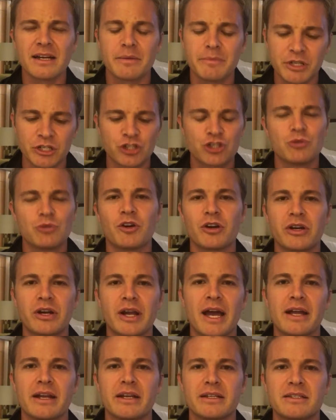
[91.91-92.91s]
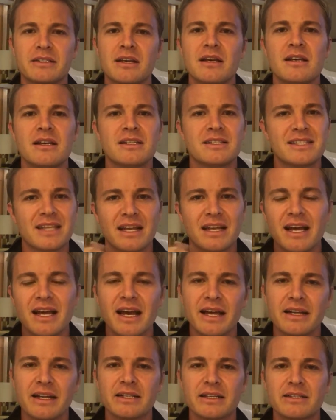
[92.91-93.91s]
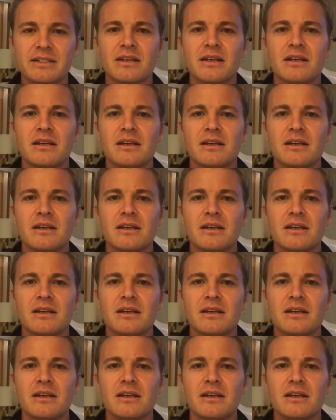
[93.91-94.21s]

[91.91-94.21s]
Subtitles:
I mean, Schumacher had it, Senna had it,